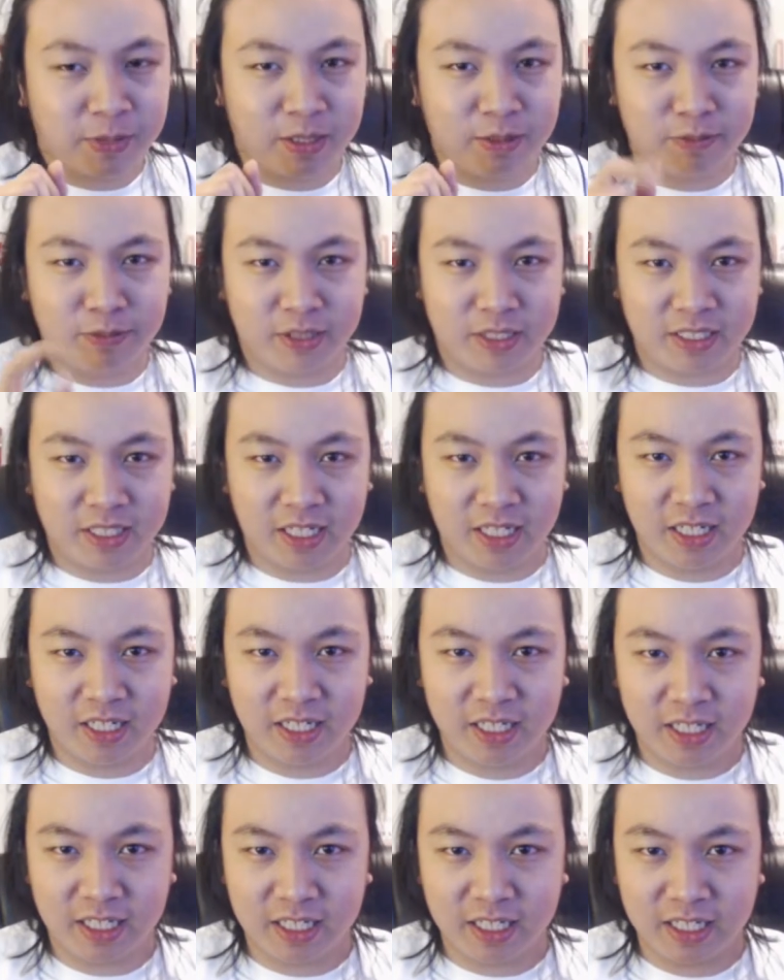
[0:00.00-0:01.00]
But
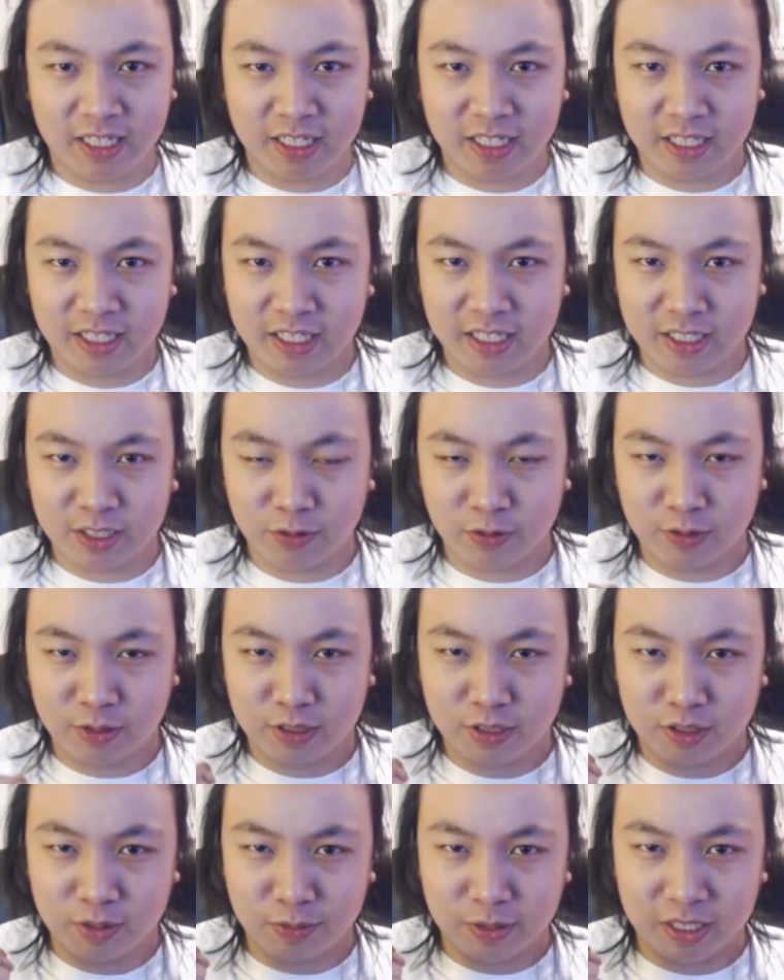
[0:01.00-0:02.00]
it's going
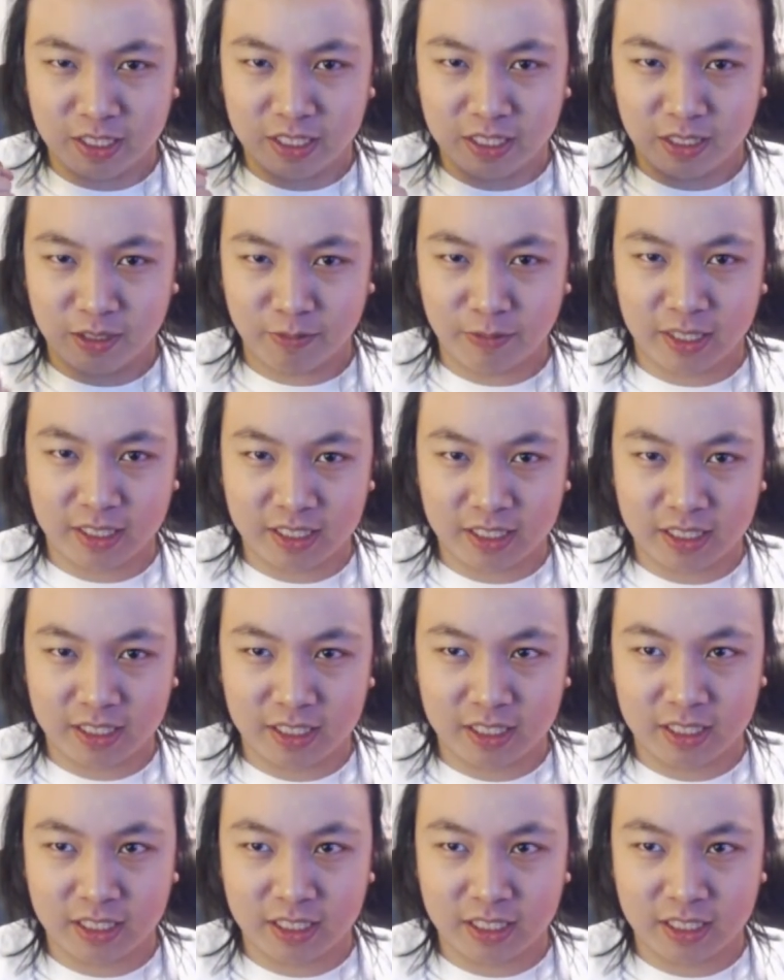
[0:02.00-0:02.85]
to be amazing.